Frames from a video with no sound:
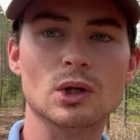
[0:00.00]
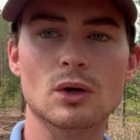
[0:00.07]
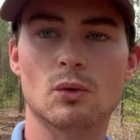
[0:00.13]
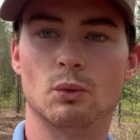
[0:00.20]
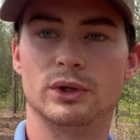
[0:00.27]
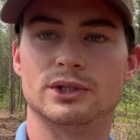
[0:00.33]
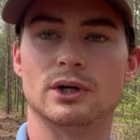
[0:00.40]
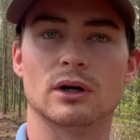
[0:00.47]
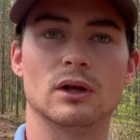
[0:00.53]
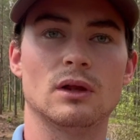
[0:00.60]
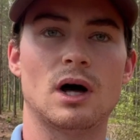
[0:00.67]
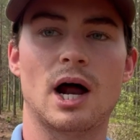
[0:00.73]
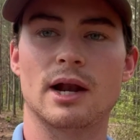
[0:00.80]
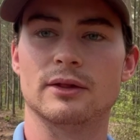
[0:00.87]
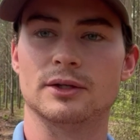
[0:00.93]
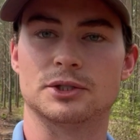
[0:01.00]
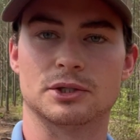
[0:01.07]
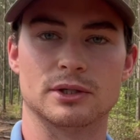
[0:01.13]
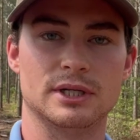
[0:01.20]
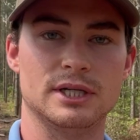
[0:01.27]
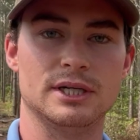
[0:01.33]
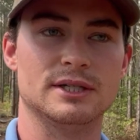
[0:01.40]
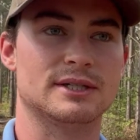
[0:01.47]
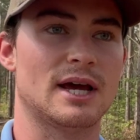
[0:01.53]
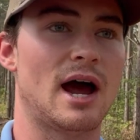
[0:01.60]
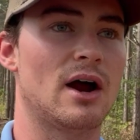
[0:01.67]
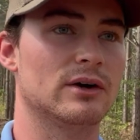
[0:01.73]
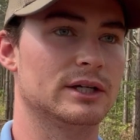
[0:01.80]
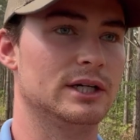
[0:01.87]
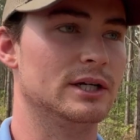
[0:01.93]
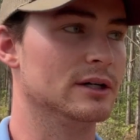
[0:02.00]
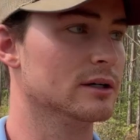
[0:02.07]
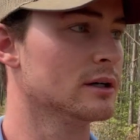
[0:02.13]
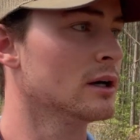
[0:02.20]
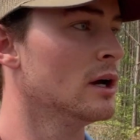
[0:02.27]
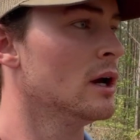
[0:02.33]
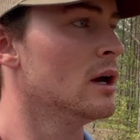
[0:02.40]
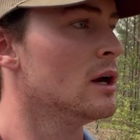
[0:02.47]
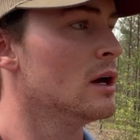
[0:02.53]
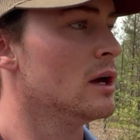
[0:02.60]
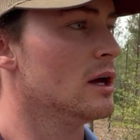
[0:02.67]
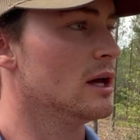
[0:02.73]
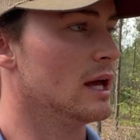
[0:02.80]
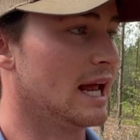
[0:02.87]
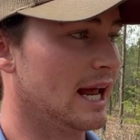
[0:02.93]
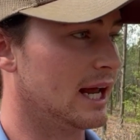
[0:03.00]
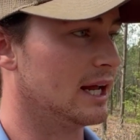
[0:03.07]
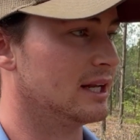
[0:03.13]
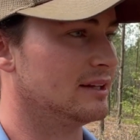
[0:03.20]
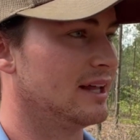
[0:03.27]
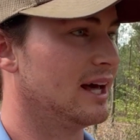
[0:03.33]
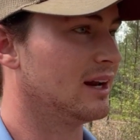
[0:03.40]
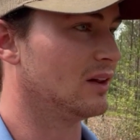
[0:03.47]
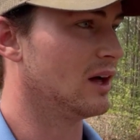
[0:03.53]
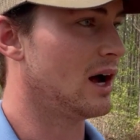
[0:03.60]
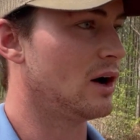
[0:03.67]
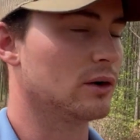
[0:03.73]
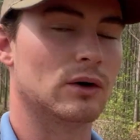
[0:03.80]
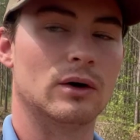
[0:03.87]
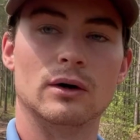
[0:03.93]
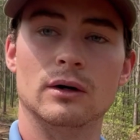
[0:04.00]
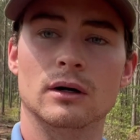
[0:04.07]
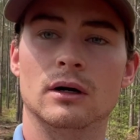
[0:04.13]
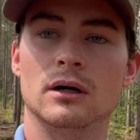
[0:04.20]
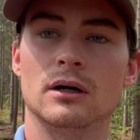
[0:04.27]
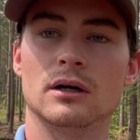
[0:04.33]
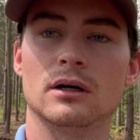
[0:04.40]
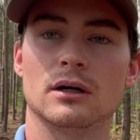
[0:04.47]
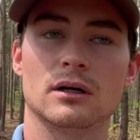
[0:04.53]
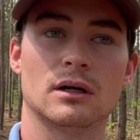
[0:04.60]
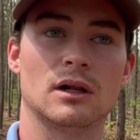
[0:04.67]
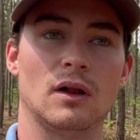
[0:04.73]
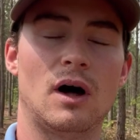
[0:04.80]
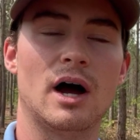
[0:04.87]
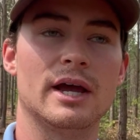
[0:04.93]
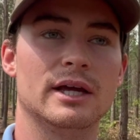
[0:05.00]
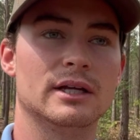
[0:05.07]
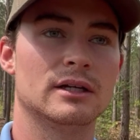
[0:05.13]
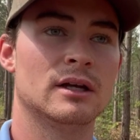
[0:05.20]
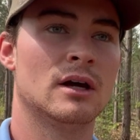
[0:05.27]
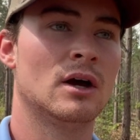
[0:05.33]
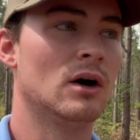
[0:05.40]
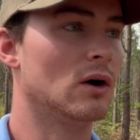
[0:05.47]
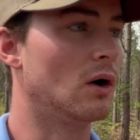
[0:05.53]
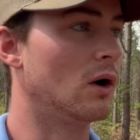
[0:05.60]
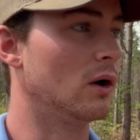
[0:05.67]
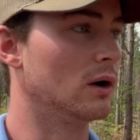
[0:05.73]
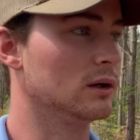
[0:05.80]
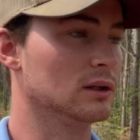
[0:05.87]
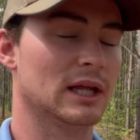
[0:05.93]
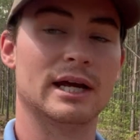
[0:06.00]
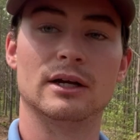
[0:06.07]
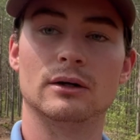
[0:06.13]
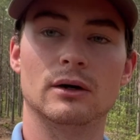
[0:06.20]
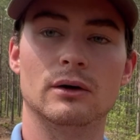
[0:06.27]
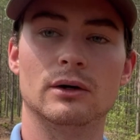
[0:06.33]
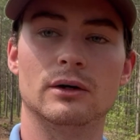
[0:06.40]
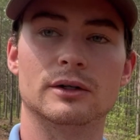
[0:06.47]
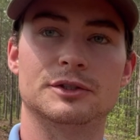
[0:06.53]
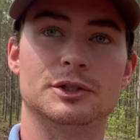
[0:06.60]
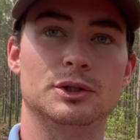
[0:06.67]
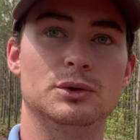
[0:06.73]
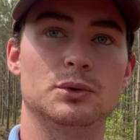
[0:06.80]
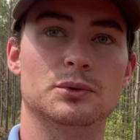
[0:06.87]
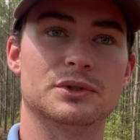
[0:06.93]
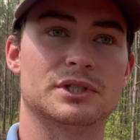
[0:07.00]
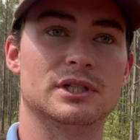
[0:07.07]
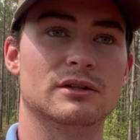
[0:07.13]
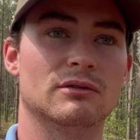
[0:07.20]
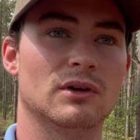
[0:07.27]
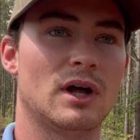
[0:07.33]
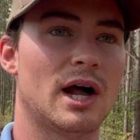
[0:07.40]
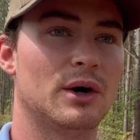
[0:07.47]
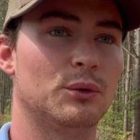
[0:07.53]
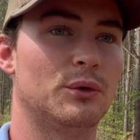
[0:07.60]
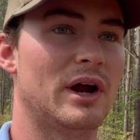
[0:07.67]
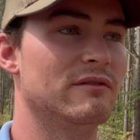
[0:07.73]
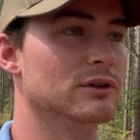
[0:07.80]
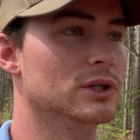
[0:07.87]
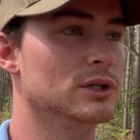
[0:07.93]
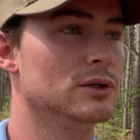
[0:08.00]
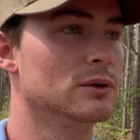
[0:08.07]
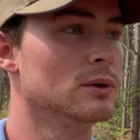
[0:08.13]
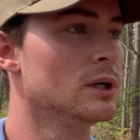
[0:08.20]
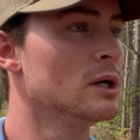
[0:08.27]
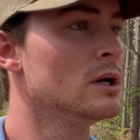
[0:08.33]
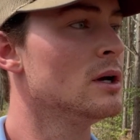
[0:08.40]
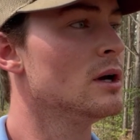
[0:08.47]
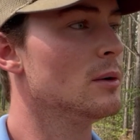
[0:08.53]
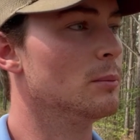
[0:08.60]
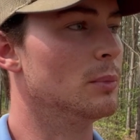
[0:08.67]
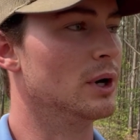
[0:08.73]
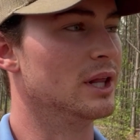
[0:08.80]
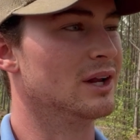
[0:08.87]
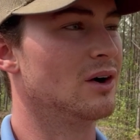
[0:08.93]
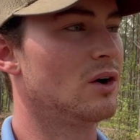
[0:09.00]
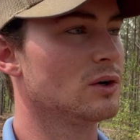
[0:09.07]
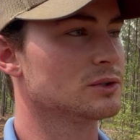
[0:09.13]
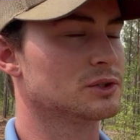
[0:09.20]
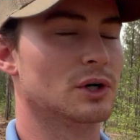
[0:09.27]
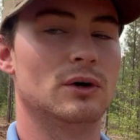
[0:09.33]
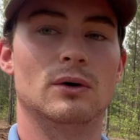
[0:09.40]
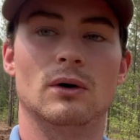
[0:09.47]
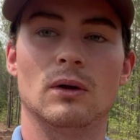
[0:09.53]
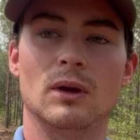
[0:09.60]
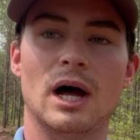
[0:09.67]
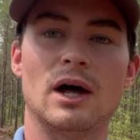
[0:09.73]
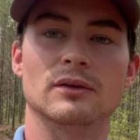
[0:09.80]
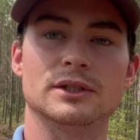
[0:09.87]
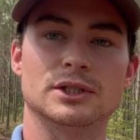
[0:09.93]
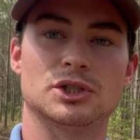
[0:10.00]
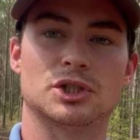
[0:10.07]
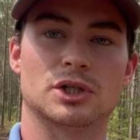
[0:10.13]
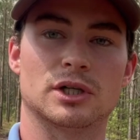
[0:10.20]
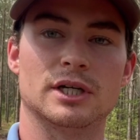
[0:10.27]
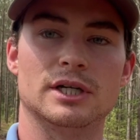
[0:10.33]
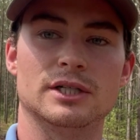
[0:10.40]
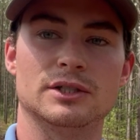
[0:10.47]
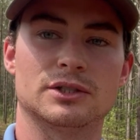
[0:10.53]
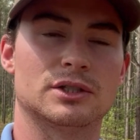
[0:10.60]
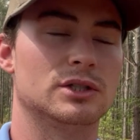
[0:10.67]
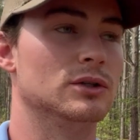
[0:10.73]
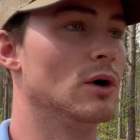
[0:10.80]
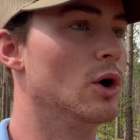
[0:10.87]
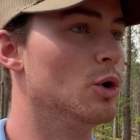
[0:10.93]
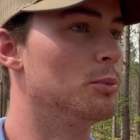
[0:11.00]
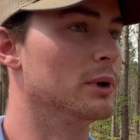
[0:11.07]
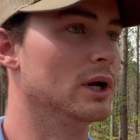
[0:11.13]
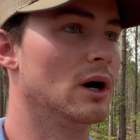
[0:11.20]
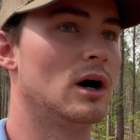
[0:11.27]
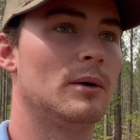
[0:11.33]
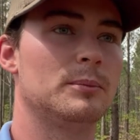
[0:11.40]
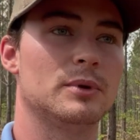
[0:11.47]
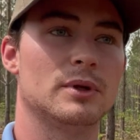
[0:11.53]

We took a lot of the trees out of here, and that allowed our client, our landowner, to receive a lot of revenue, but it also allowed these trees to open up